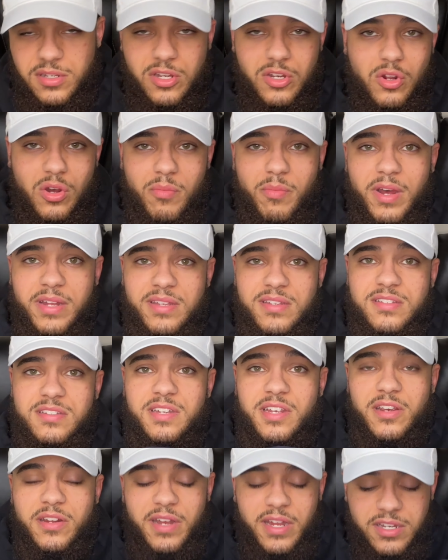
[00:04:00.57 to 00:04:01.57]
you know, about the
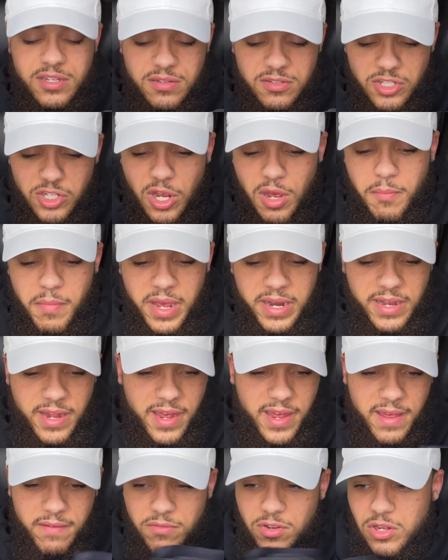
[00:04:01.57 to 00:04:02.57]
sneaker that y'all might not
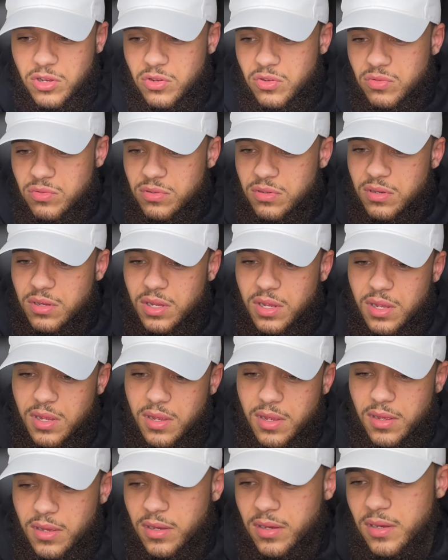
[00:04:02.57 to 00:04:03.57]
have known.
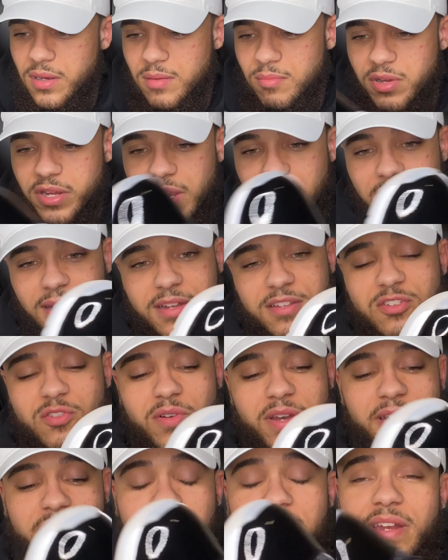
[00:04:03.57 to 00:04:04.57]
Uh, but yeah, let's go
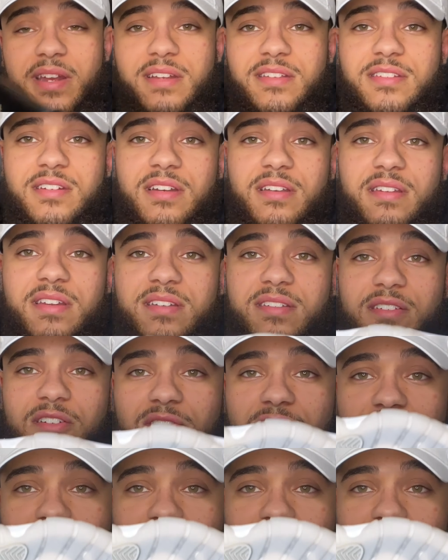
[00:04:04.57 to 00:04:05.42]
ahead and get into the details of